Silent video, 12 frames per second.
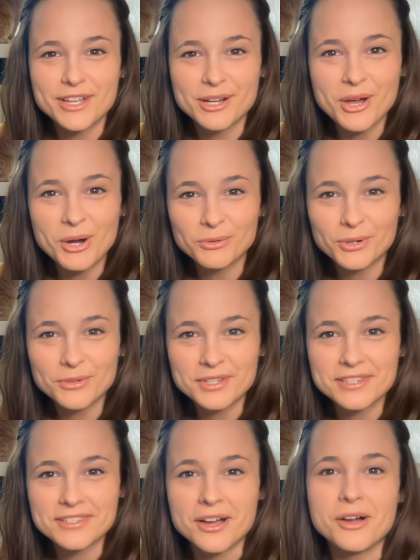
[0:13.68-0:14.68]
co-wrote
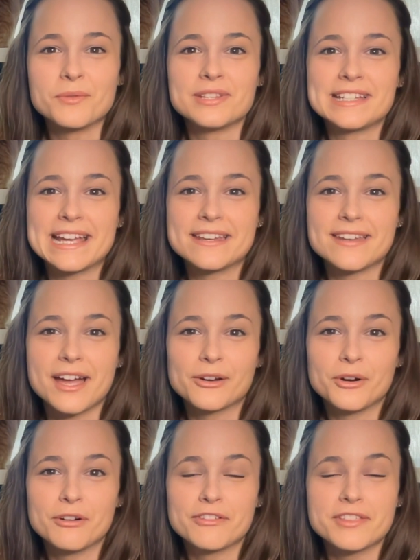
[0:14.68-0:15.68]
this song with Dan
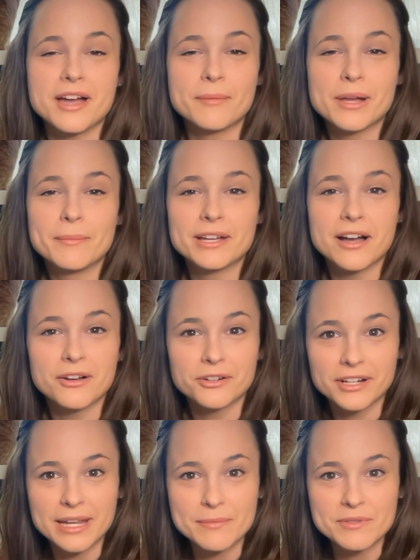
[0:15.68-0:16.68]
Nigro for the upcoming Hunger
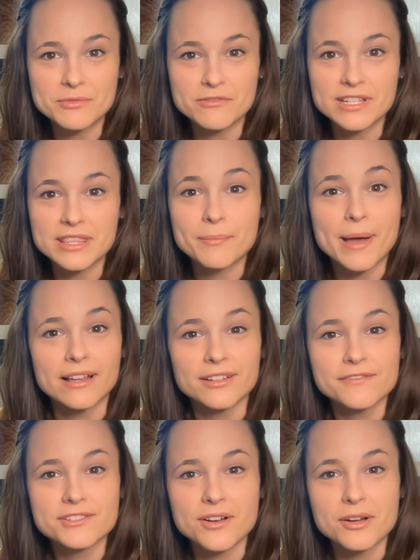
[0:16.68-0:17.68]
Games movie, The Ballad
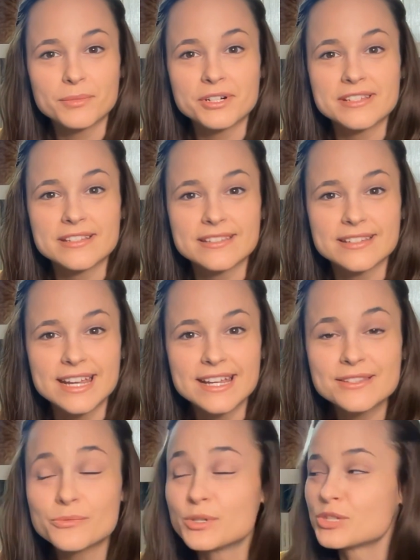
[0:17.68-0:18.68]
of Songbirds and
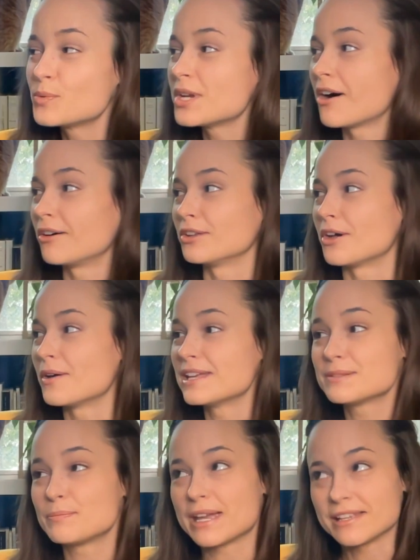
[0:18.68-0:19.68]
Snakes, which we all know
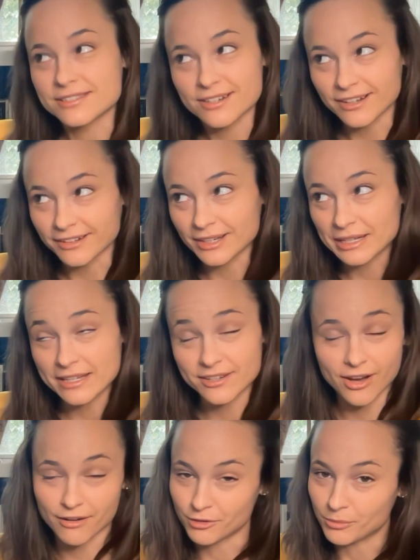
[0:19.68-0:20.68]
is based on a
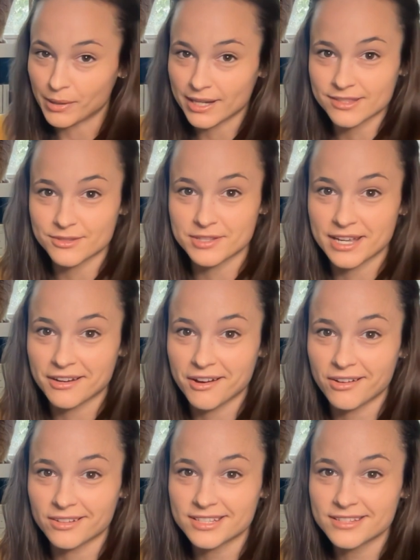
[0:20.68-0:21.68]
novel by Suzanne.
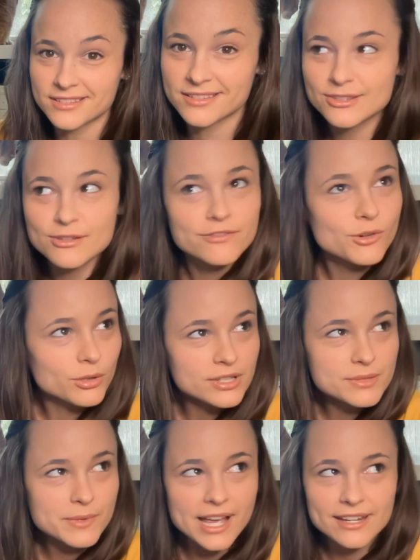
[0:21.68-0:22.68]
So of
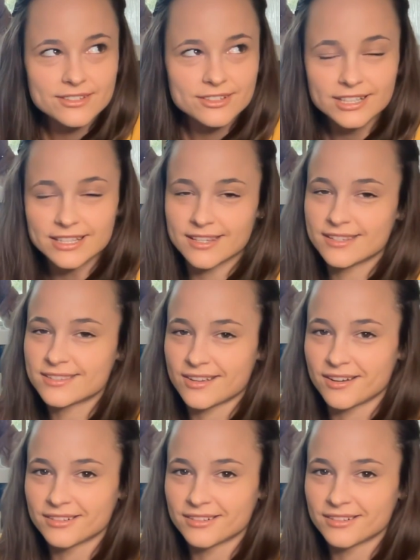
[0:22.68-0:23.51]
course we had to look at this song.